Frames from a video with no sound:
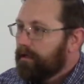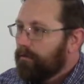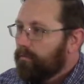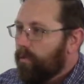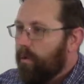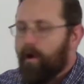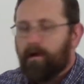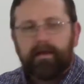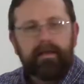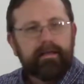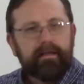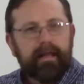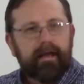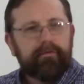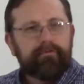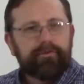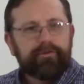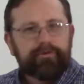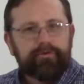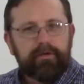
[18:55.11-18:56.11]
walking
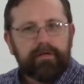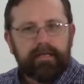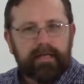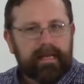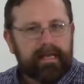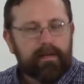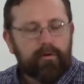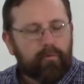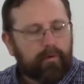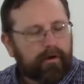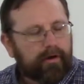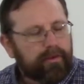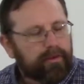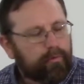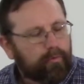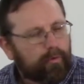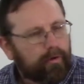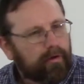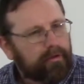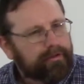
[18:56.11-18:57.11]
down the street, anywhere in the
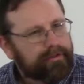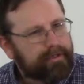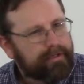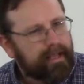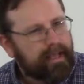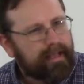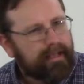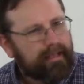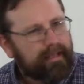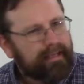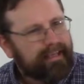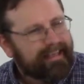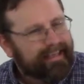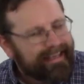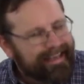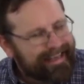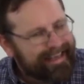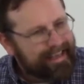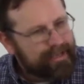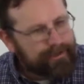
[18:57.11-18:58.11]
world today,
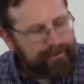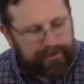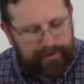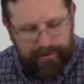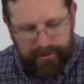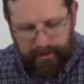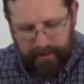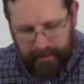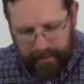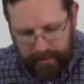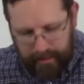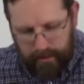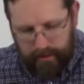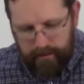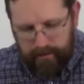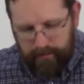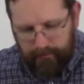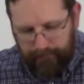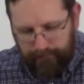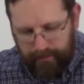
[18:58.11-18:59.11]
each
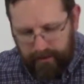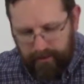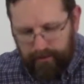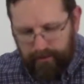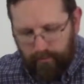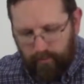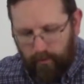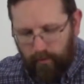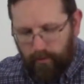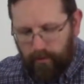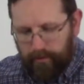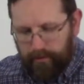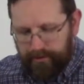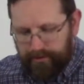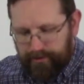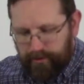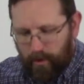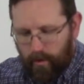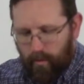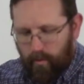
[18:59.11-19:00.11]
individual
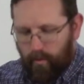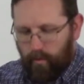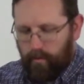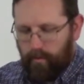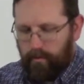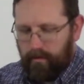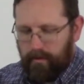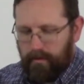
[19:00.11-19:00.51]
soul